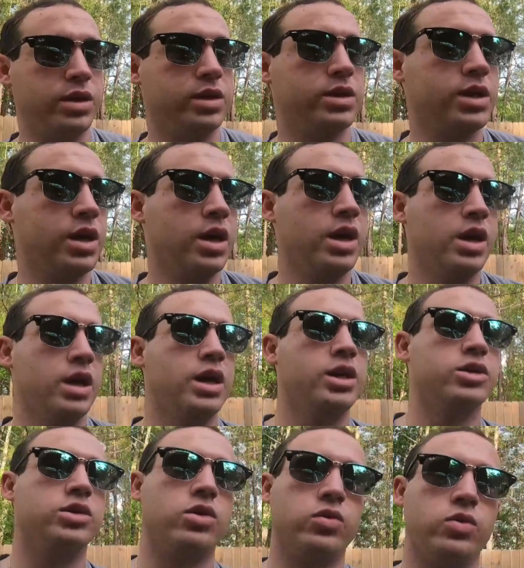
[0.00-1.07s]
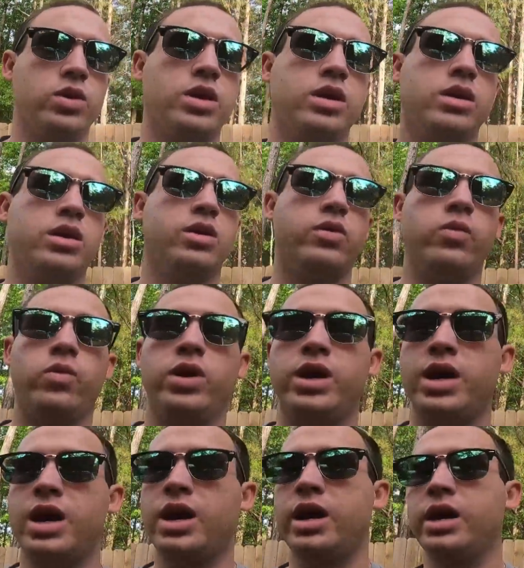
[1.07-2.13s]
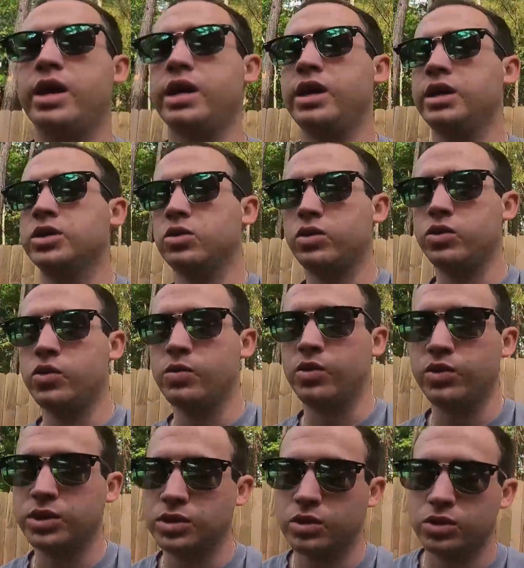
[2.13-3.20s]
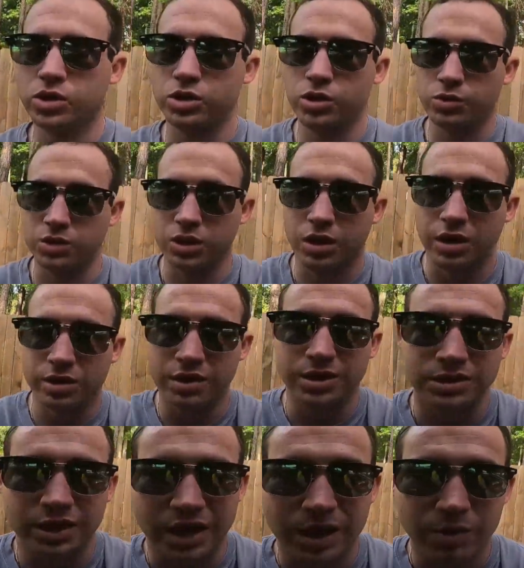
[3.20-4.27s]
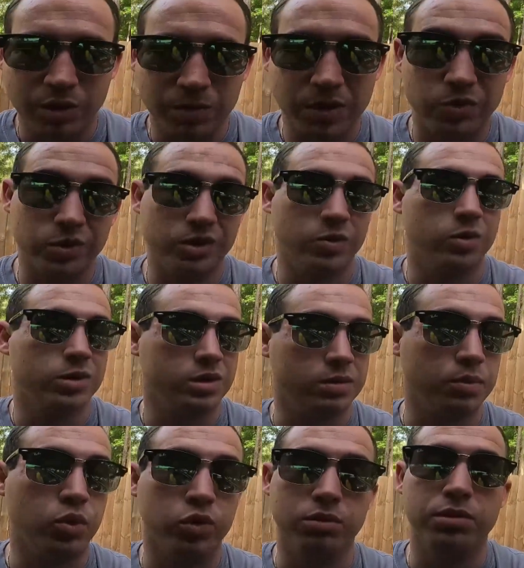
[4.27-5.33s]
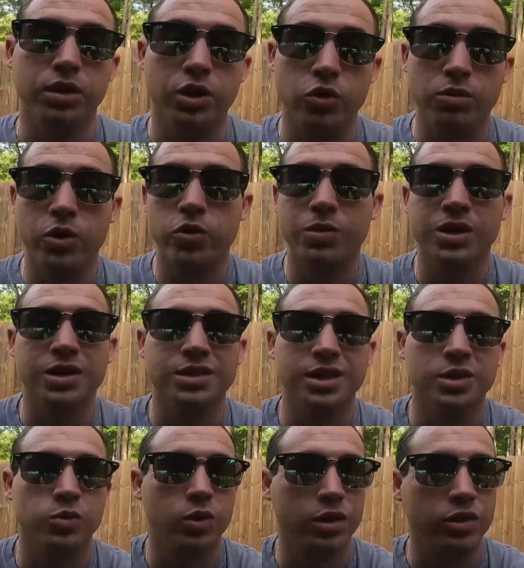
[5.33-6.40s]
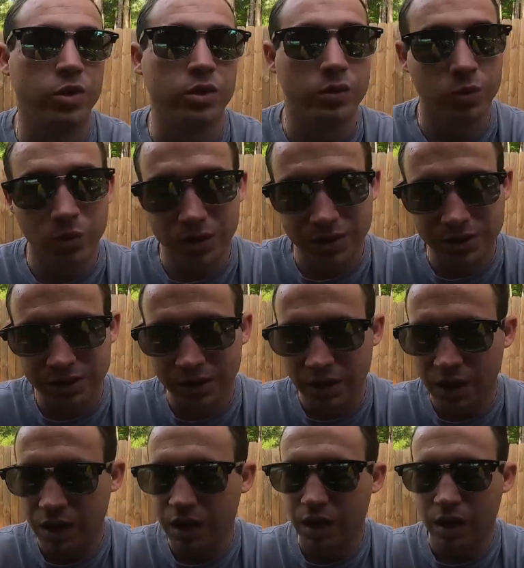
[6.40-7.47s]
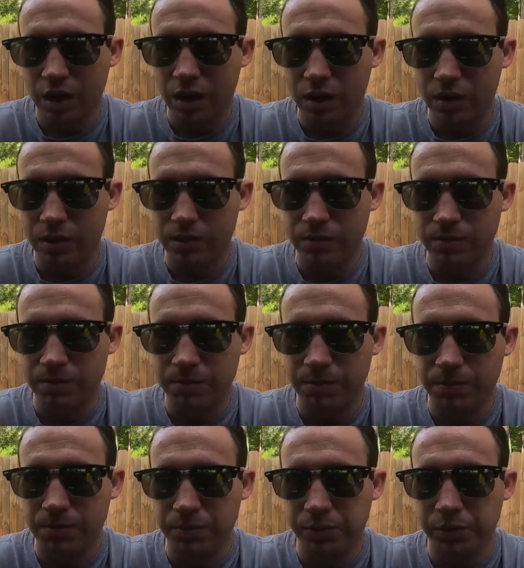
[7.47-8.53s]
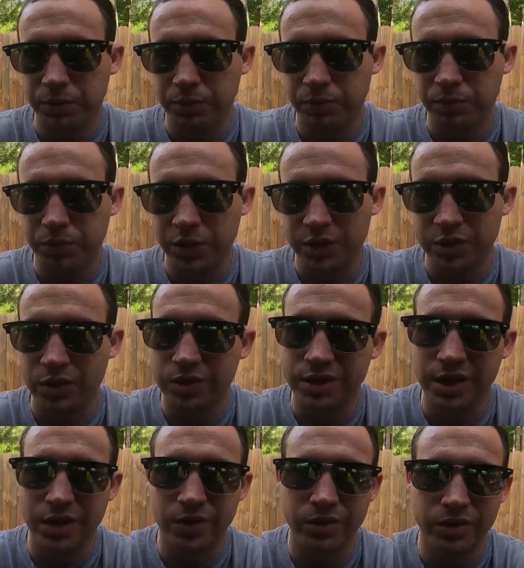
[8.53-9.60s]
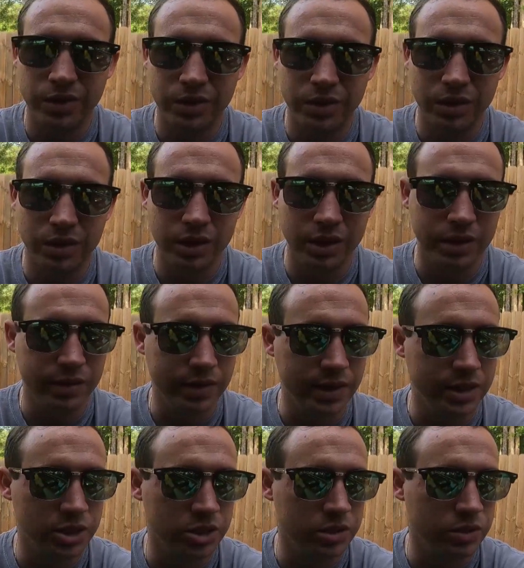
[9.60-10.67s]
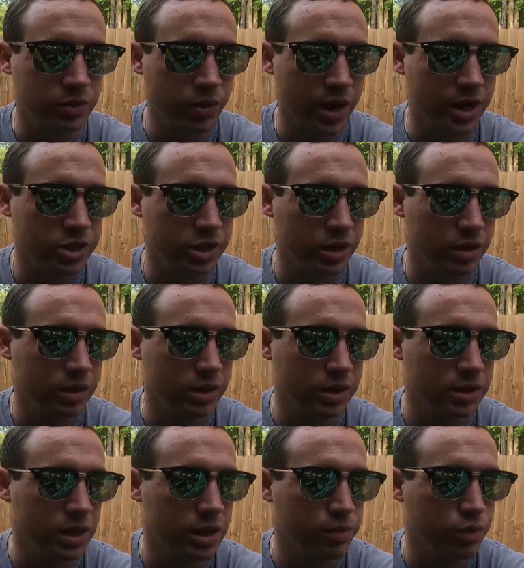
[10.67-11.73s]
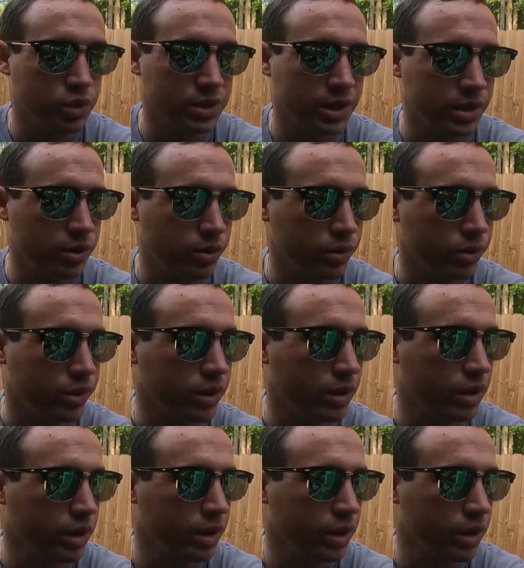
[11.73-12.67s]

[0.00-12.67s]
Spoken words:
pin it. So when I started doing my research, there was a lot of things that came up. I really wanted to pull the blower motor because that's what I thought it was. But it turns out in these Grand Cherokees in particular,